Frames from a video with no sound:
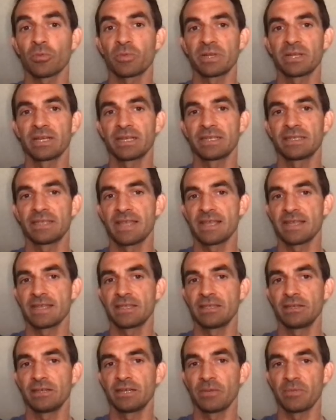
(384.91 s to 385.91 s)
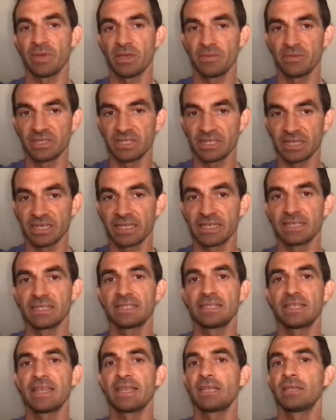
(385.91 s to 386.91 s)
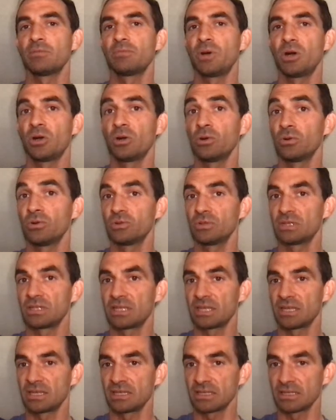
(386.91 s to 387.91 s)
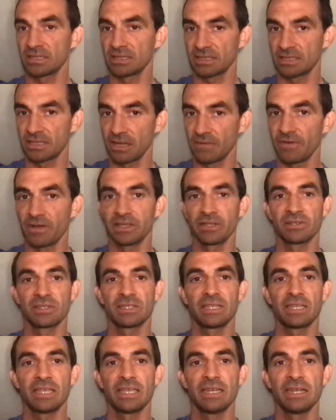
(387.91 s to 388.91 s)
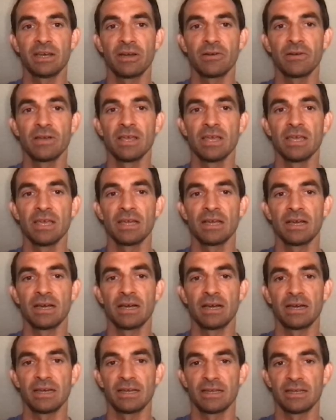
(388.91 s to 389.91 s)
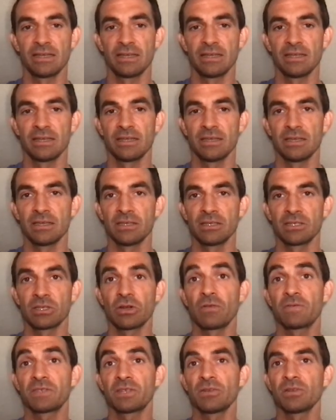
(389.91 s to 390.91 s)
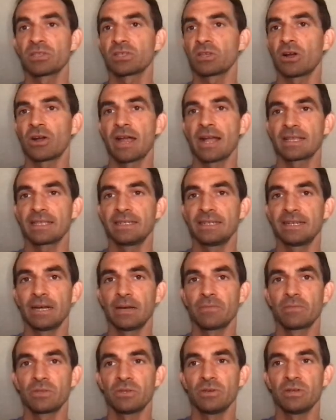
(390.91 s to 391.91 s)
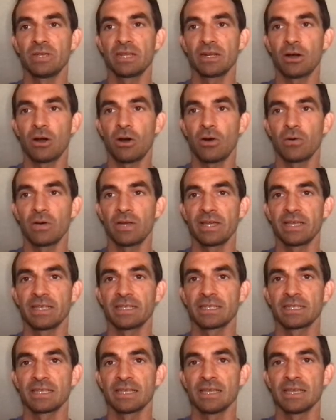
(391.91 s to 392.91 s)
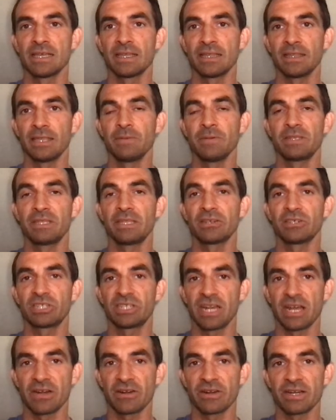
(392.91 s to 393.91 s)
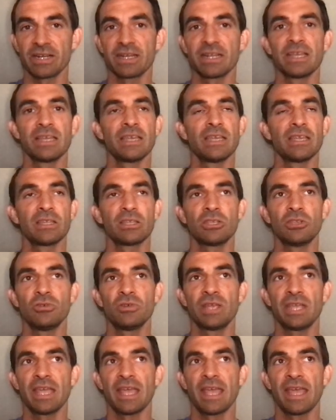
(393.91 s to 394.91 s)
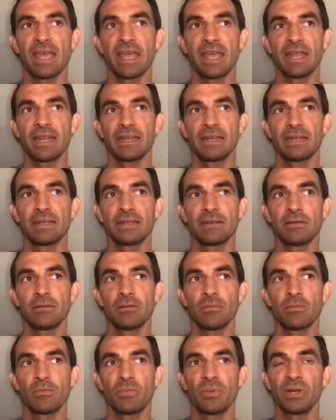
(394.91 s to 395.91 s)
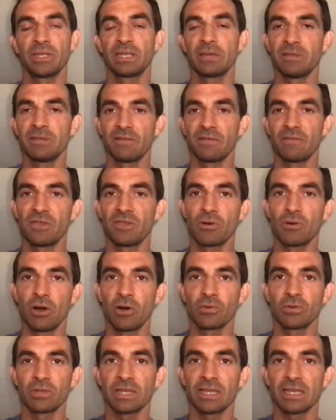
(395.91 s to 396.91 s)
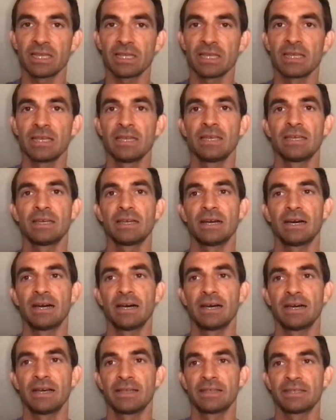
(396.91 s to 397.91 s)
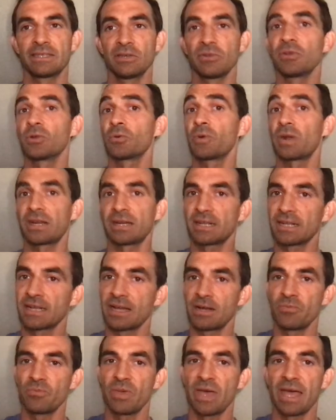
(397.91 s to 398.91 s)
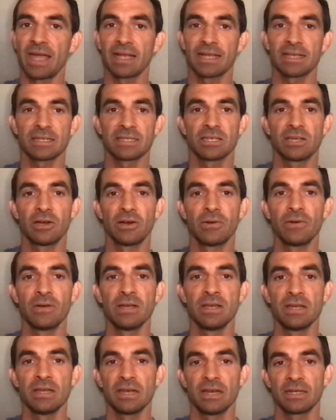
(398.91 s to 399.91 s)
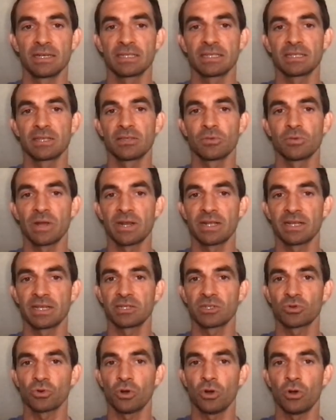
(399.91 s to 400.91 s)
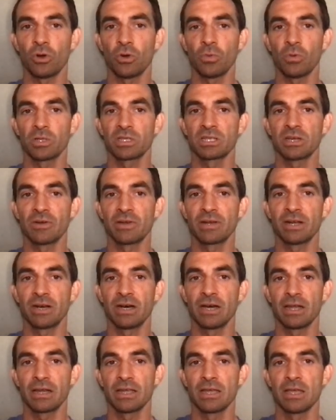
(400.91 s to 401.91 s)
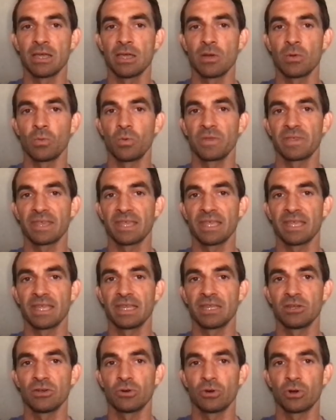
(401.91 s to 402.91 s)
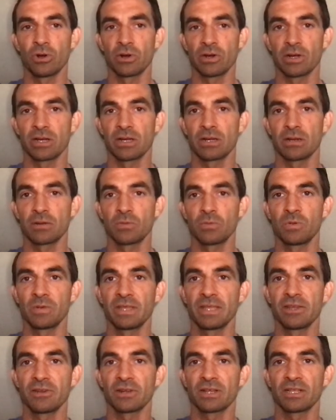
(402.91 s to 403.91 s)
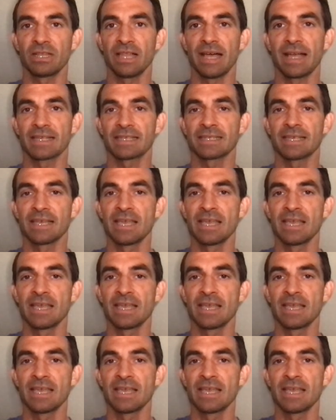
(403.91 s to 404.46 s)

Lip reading: Because they can look up images, they can post stuff on their sticky note. So if students are acting up, you can always limit their sharing. You can put them in the view only until they're ready to come back. So just another way to control what's going on within your class.